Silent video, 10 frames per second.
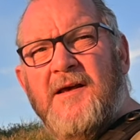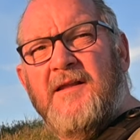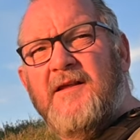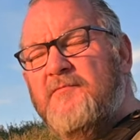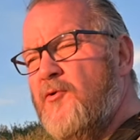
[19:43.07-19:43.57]

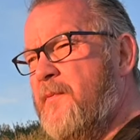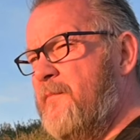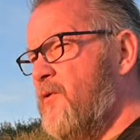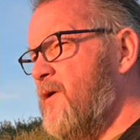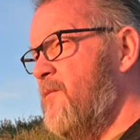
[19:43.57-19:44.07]
And there's more
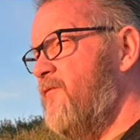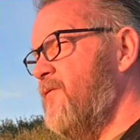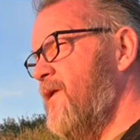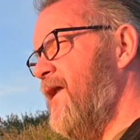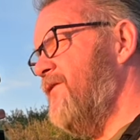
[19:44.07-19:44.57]
people coming
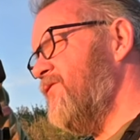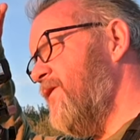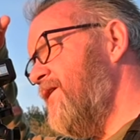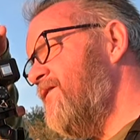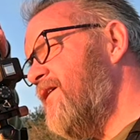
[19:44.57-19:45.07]
from the left, so I need to